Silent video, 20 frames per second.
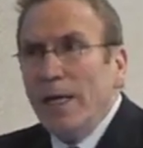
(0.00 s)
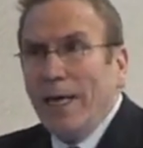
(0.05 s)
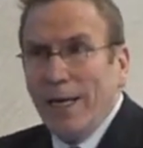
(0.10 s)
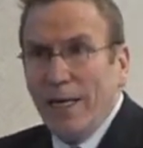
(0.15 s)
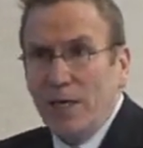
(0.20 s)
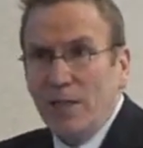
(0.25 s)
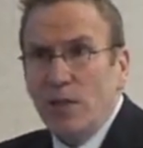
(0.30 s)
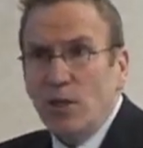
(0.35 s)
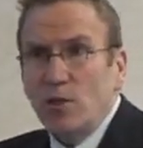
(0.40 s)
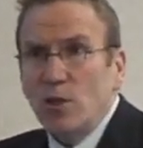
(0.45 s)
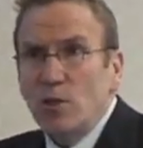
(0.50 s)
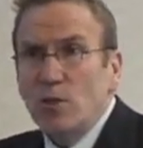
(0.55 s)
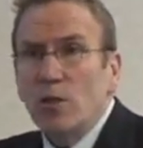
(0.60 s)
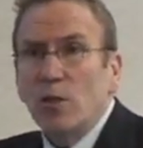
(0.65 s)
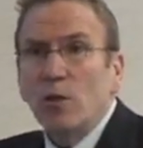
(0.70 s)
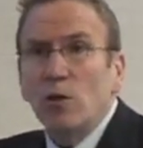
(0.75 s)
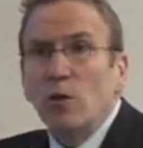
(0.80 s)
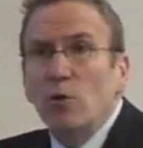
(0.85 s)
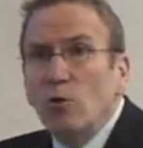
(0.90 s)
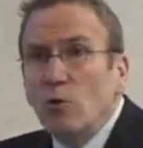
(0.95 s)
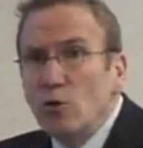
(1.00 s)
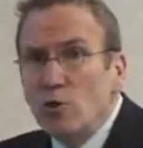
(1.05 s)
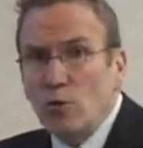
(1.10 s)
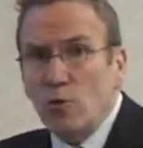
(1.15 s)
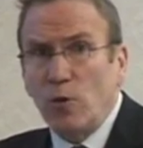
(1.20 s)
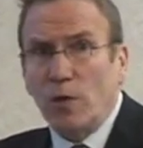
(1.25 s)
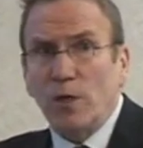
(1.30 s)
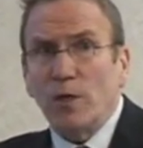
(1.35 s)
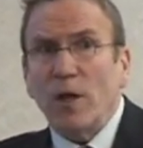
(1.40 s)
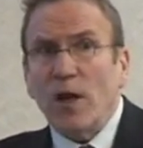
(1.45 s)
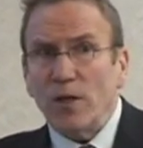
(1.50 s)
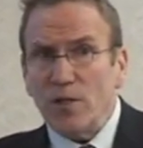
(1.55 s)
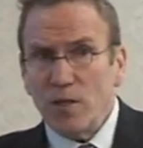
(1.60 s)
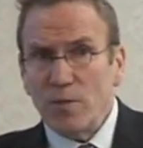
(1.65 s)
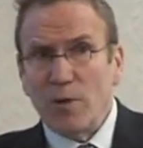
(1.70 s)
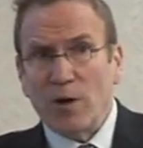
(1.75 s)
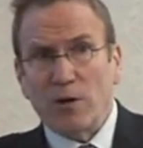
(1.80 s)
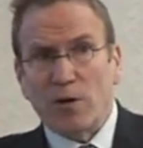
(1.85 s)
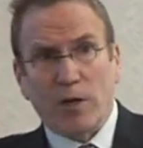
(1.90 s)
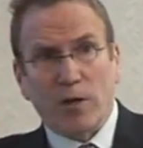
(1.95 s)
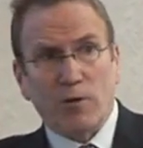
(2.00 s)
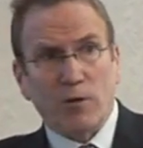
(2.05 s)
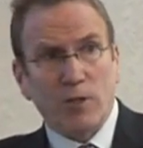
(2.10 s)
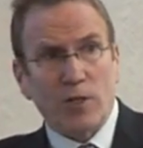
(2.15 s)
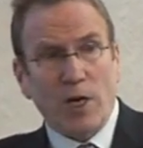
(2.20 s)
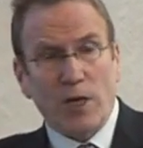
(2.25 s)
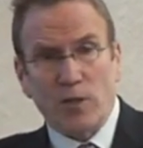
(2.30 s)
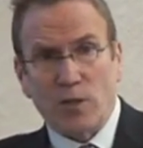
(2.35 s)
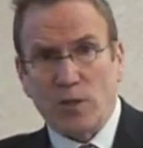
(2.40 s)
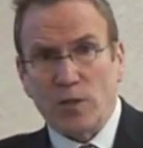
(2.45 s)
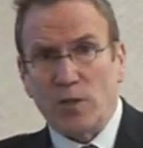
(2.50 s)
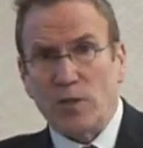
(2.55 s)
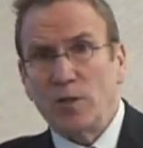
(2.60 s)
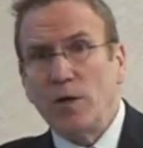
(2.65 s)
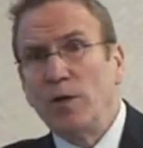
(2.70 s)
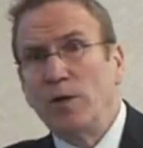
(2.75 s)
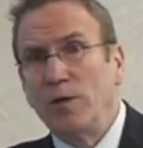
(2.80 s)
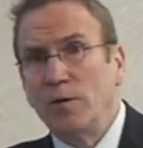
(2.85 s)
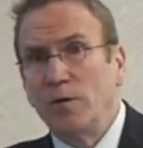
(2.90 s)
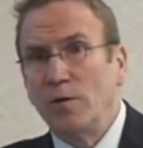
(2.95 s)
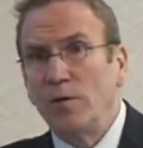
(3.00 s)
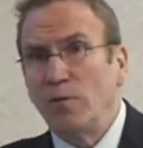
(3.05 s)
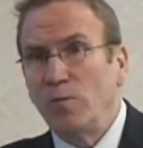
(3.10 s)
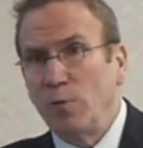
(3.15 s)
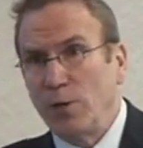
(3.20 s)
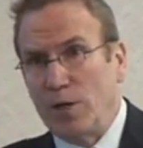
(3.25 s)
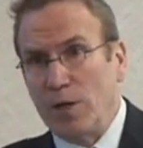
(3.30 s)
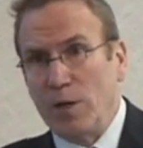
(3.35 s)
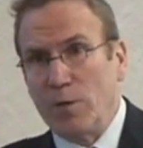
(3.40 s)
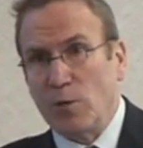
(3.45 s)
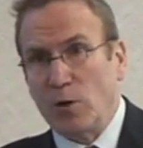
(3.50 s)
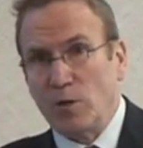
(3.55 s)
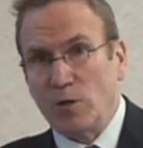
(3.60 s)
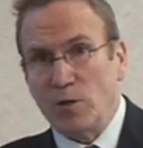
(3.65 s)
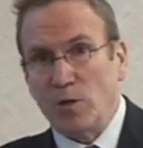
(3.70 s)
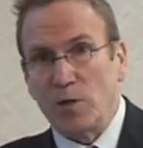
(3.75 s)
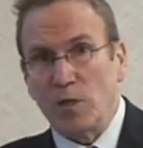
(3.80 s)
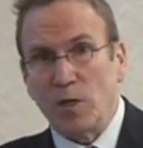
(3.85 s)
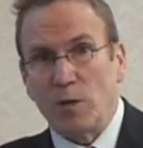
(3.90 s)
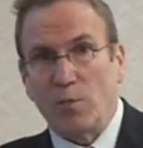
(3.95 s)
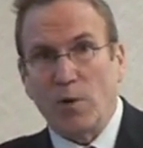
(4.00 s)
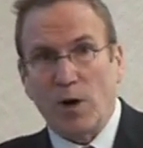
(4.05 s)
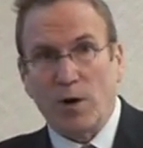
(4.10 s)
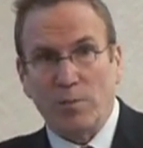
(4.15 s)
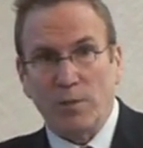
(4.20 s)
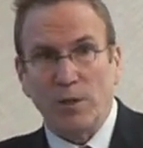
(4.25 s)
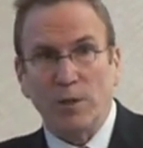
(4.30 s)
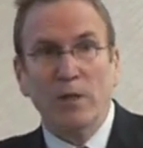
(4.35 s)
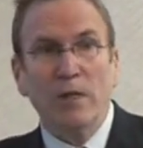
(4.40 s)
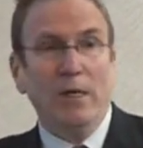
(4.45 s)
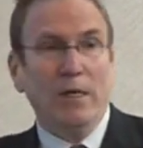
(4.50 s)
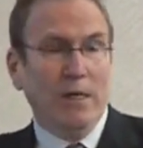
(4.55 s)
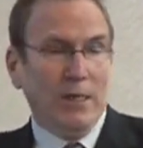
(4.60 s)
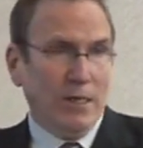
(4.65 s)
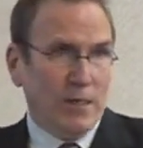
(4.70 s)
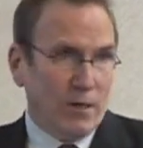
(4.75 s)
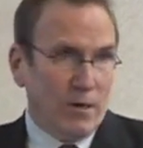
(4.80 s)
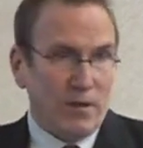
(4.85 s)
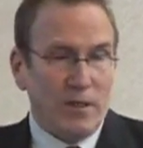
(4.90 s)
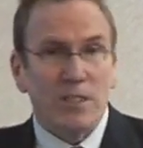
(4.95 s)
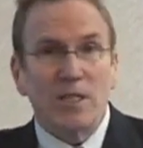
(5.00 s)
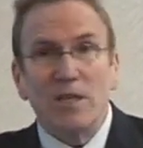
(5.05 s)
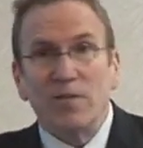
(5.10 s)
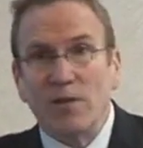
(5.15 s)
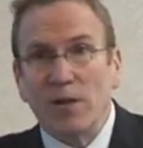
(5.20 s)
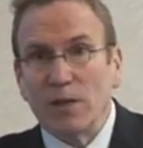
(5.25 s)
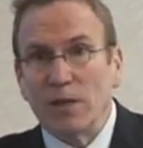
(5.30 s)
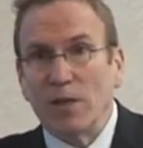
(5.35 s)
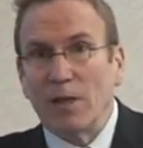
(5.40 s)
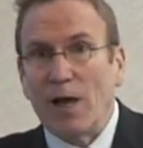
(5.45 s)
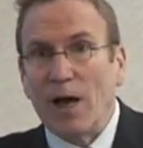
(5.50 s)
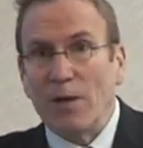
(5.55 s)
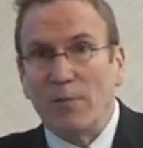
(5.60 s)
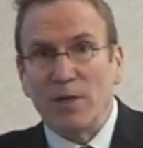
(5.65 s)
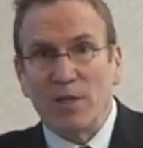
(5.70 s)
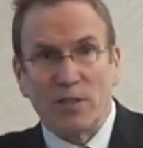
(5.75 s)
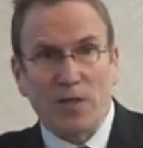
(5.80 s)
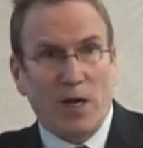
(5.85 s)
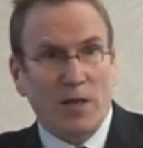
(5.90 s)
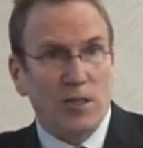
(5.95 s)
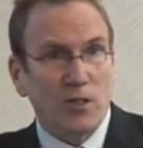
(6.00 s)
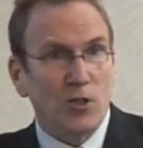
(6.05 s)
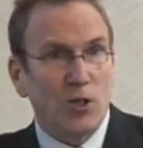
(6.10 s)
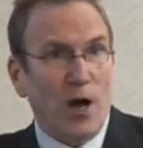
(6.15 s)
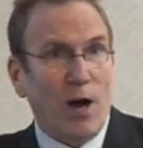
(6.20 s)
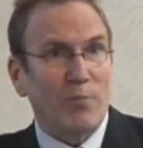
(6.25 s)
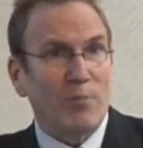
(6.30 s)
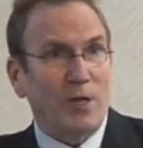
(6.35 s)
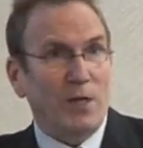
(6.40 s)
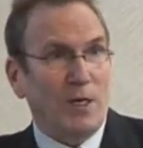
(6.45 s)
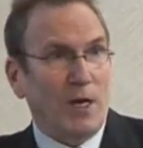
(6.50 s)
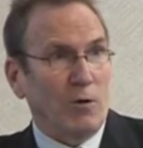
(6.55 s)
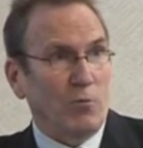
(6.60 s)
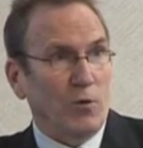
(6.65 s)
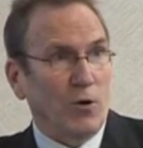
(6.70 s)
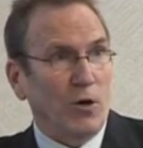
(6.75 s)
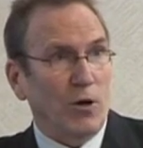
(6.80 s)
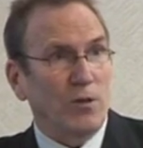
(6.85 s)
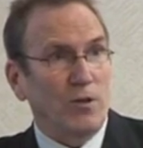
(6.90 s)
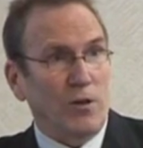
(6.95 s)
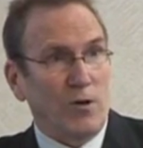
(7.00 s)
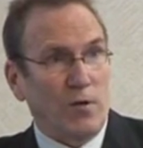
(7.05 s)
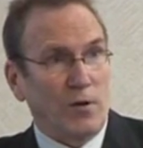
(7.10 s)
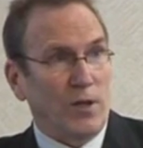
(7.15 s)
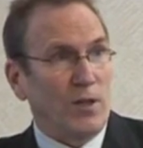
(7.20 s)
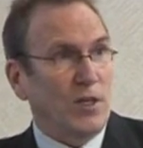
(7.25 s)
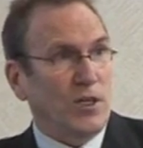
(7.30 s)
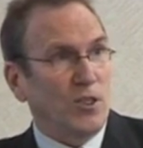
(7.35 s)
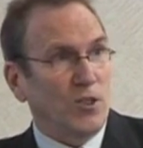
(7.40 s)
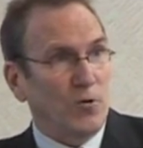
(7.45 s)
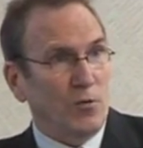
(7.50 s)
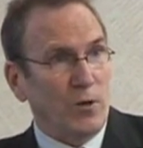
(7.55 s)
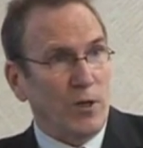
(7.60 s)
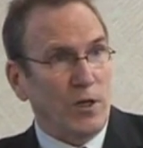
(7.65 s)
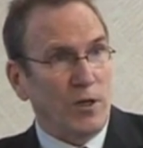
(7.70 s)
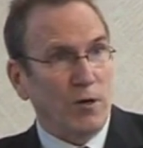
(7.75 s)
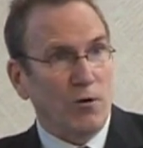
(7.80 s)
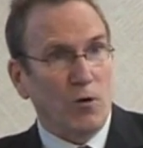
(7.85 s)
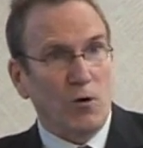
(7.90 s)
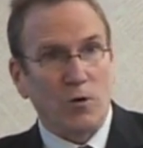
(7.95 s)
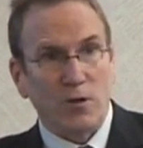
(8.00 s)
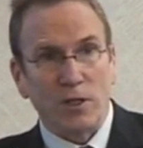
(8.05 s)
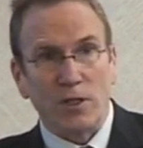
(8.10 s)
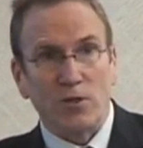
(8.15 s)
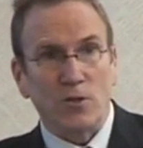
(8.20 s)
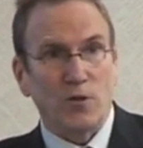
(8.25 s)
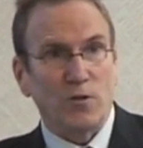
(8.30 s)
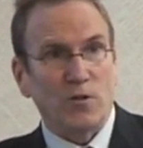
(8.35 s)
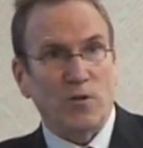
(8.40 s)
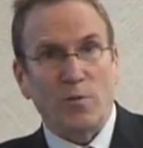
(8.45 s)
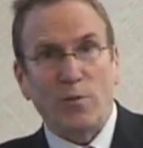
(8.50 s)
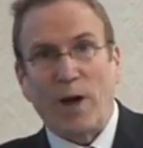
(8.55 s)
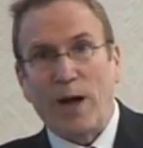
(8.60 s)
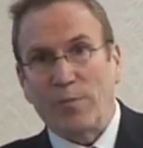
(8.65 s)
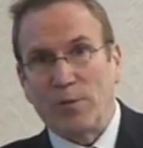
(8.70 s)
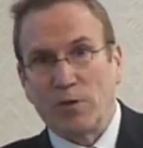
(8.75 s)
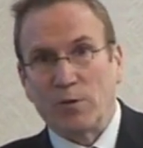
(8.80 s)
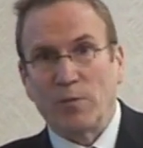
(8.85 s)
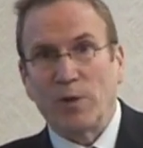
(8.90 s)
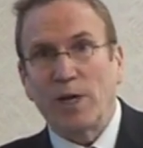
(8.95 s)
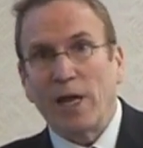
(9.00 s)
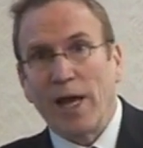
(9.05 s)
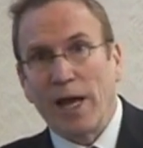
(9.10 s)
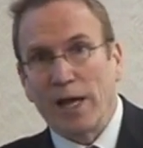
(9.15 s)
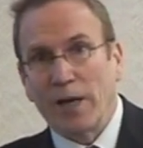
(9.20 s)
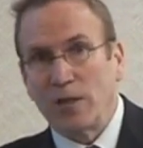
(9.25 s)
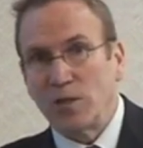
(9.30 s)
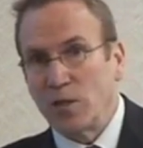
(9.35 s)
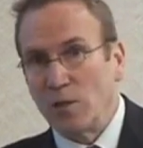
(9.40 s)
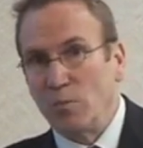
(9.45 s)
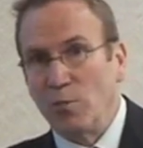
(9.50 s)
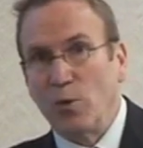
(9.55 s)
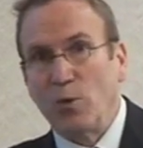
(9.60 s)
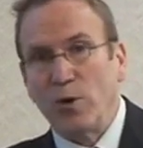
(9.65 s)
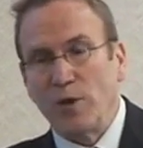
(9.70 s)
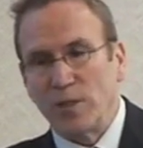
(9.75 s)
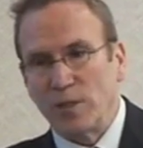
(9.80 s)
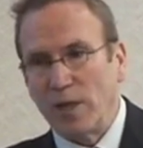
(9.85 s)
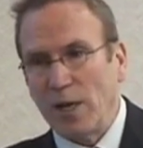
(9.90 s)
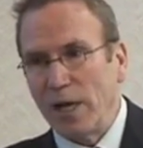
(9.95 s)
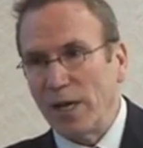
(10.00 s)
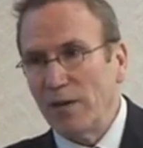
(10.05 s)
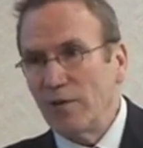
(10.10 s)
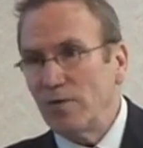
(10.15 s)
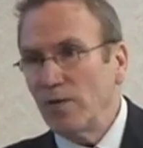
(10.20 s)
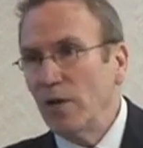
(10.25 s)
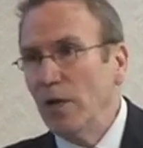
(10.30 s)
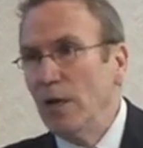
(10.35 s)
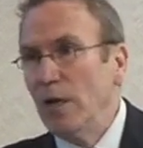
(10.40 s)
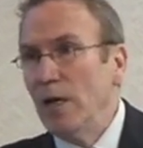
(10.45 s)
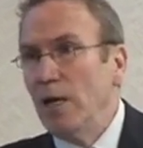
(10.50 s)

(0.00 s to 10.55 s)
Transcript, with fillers: In addition to the usual and customary irritations with the emergency department, you know, the TV in the lobby is on the shopping network. The only thing to read are old issues of Popular Mechanics and Boy's Life.